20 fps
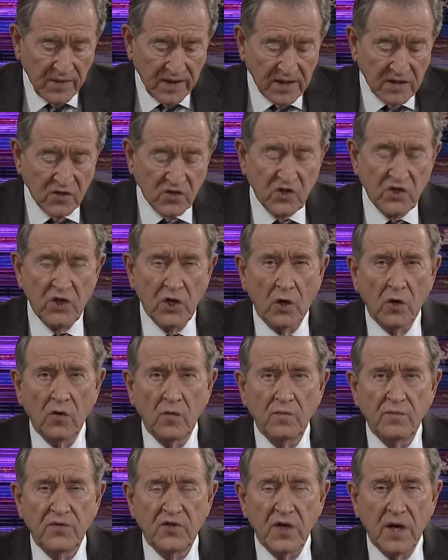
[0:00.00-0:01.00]
in
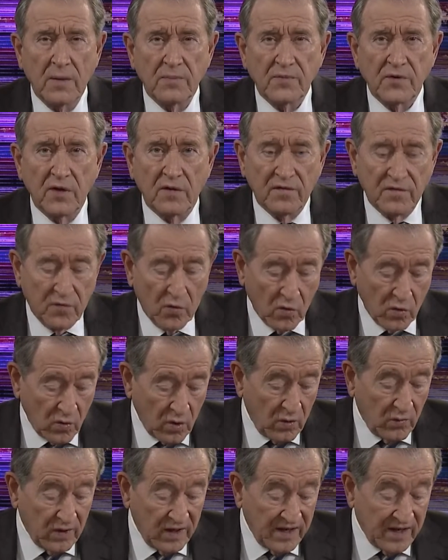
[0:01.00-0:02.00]
Job chapter 4.
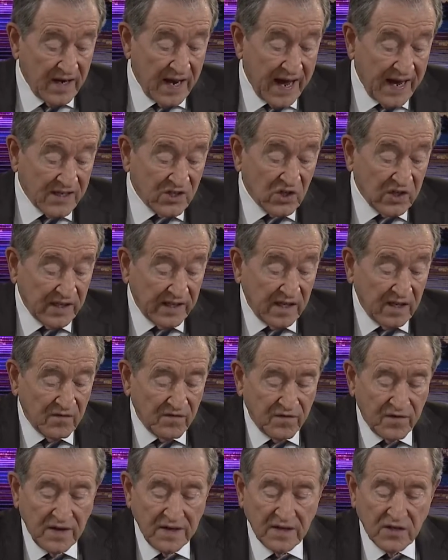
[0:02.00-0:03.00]
Well, we didn't actually get
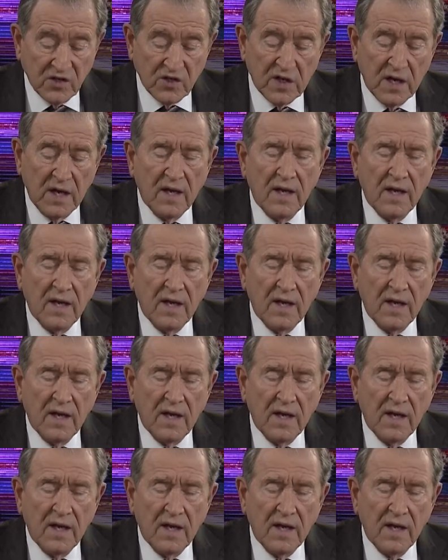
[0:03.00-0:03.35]
finished,